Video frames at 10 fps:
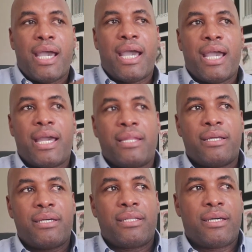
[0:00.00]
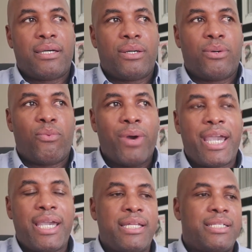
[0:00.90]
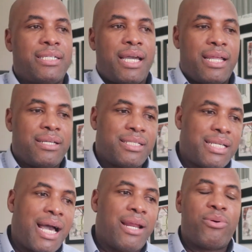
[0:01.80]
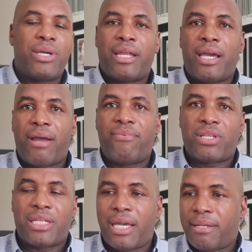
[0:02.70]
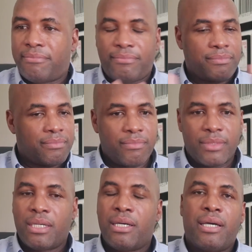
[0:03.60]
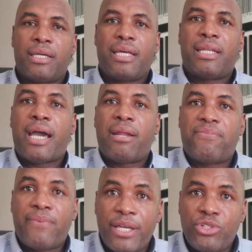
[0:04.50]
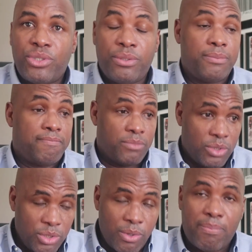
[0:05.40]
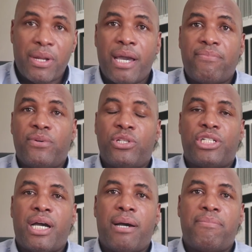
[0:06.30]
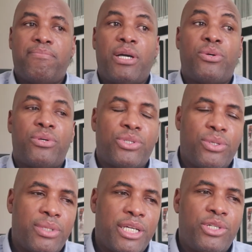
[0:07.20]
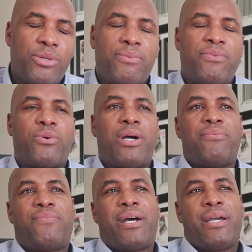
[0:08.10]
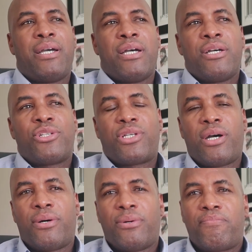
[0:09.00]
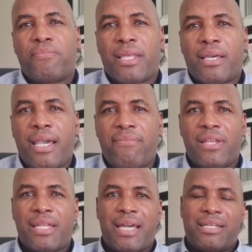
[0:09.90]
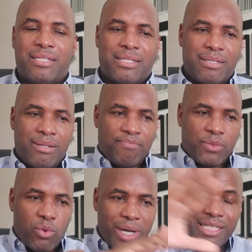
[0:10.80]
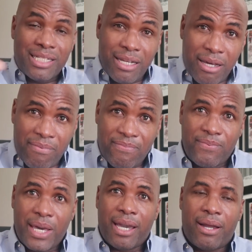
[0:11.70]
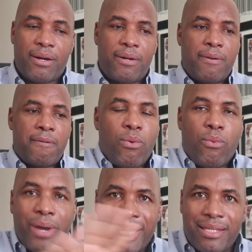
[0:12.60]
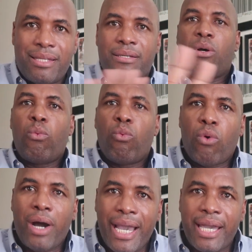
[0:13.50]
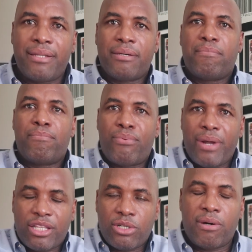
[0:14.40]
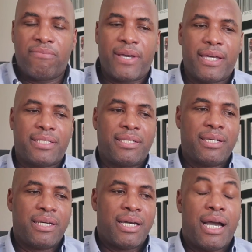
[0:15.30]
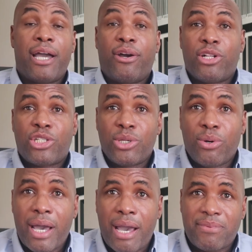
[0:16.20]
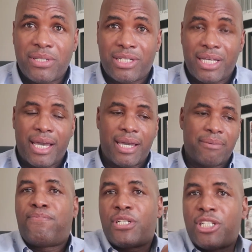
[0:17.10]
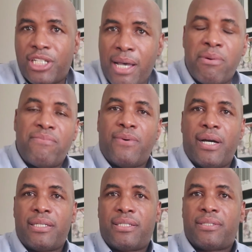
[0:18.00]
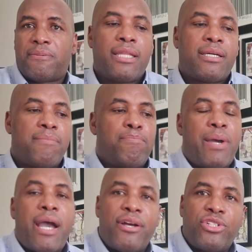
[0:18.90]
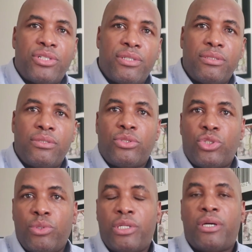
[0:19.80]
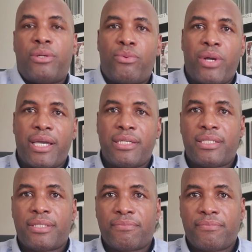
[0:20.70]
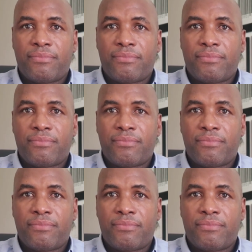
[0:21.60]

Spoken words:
and the wage and the salary and everything did not offend you, you applied for the job, but you're told that you're overqualified. So given this question a fair width, a wide breadth of it, I also have to say, for some of us, in comparison to another race,